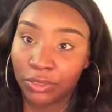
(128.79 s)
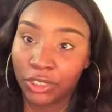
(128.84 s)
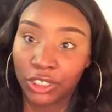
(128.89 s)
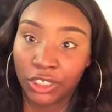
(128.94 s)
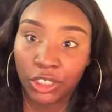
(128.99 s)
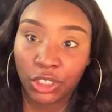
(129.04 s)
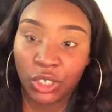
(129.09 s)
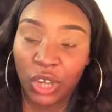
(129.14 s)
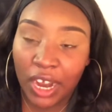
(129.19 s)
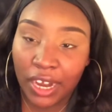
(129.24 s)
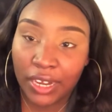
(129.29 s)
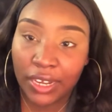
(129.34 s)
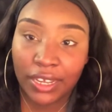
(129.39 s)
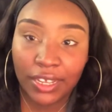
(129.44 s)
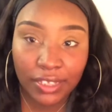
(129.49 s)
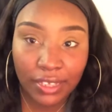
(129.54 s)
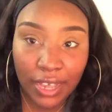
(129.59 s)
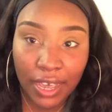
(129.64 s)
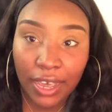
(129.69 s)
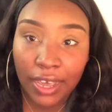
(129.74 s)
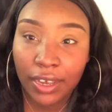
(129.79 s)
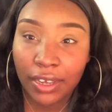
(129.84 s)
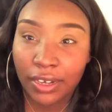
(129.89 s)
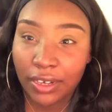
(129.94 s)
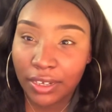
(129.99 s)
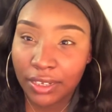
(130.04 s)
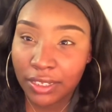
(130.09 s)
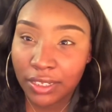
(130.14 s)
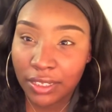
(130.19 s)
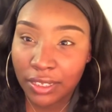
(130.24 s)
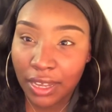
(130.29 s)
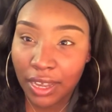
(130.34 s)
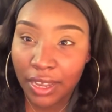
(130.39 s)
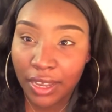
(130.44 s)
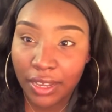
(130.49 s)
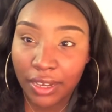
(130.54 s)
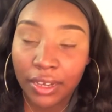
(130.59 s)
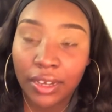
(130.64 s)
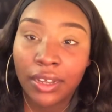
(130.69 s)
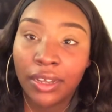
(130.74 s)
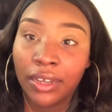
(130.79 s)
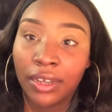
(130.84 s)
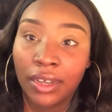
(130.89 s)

just trying to get the hang of this, and